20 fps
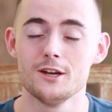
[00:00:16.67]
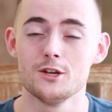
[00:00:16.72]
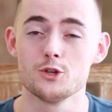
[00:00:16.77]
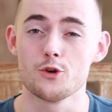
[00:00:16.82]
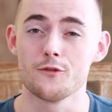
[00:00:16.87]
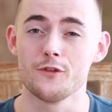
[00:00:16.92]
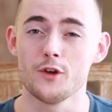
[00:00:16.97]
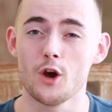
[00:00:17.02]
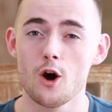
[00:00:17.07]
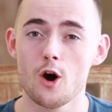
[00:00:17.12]

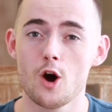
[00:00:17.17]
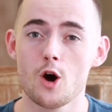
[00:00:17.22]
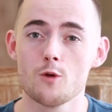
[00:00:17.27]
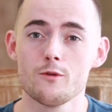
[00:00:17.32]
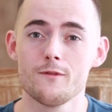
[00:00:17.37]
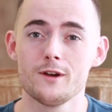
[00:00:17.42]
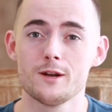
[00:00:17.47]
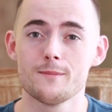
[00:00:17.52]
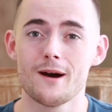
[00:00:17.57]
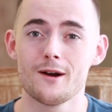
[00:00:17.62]
So if you are
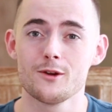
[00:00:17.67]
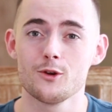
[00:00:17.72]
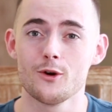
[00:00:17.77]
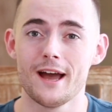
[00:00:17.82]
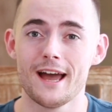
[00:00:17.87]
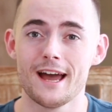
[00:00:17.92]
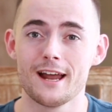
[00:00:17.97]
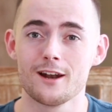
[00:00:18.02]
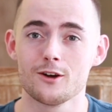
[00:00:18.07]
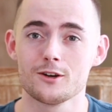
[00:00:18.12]
worried about your
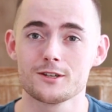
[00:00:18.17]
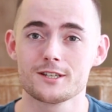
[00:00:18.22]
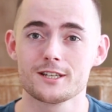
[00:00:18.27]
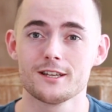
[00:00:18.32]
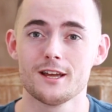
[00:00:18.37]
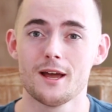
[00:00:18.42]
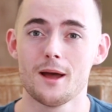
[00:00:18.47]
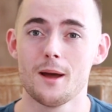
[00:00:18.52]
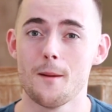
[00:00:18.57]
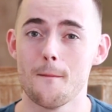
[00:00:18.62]
hair
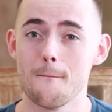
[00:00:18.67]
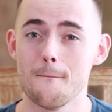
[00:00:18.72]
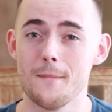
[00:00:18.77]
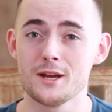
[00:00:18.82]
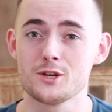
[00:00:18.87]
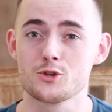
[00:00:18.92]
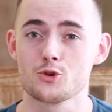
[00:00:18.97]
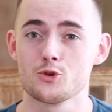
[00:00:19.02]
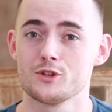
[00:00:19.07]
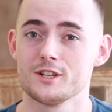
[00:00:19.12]
loss,
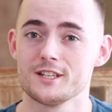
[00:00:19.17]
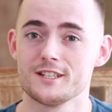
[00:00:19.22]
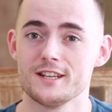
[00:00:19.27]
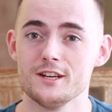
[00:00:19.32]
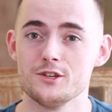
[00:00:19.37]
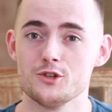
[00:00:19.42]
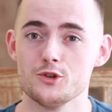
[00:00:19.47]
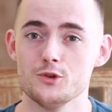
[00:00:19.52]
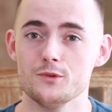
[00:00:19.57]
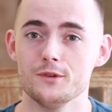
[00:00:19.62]
make sure to
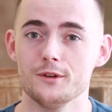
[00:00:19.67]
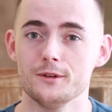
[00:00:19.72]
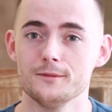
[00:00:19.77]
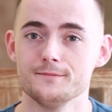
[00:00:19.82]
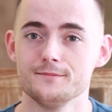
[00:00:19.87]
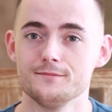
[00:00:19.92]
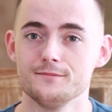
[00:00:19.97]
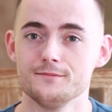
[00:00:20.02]
stay tuned.